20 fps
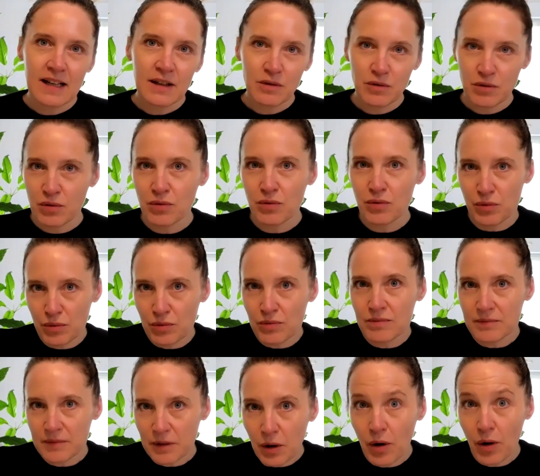to
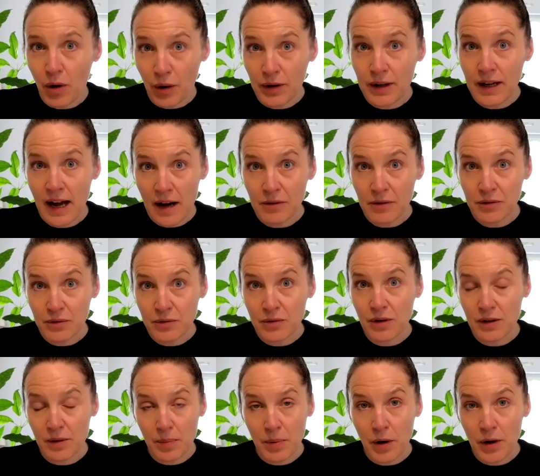learn how to do
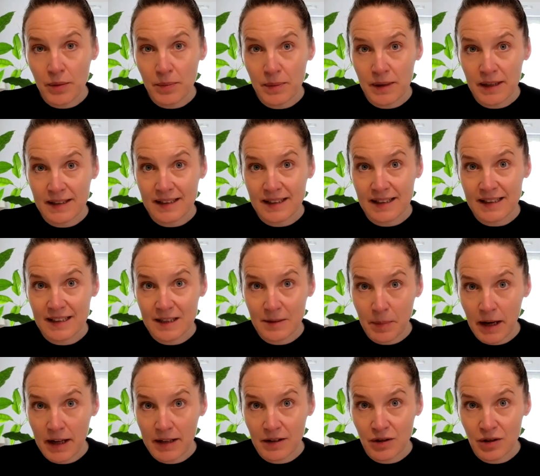an appointment in
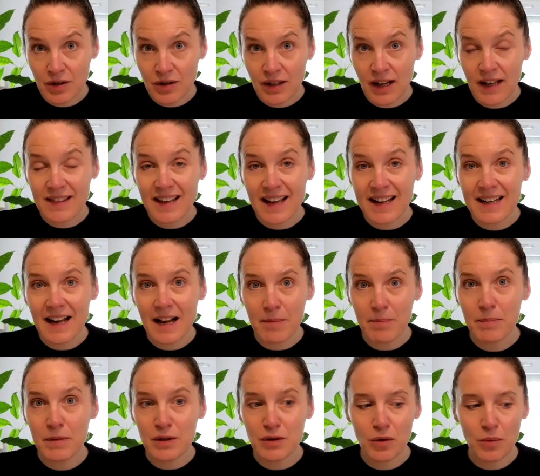Spanish. And that helped
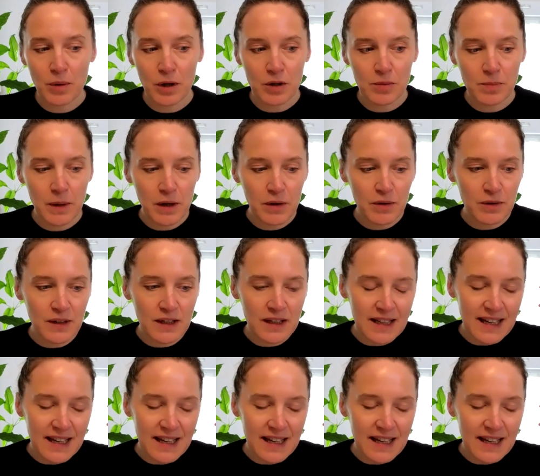me so much because